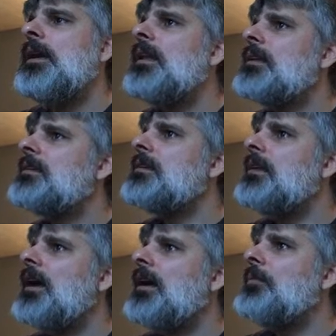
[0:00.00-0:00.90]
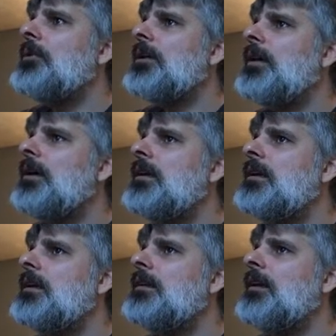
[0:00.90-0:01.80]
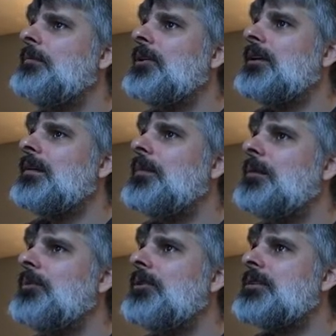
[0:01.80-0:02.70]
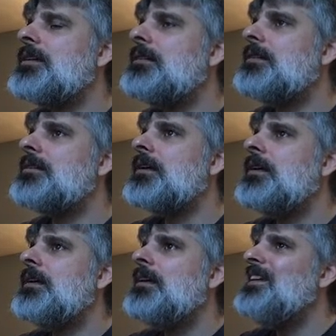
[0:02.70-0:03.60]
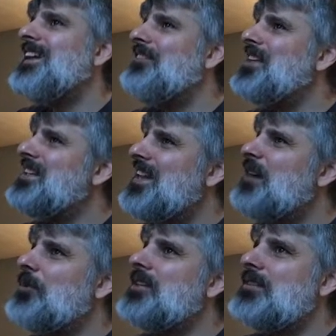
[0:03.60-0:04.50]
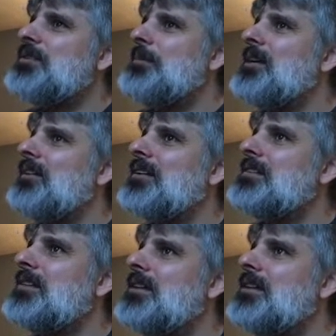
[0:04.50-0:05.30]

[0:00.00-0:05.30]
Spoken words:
Yeah, like this attack play, and now I'm looking at my opponent's errors. Yeah, I mean, the attack play seems to make a lot of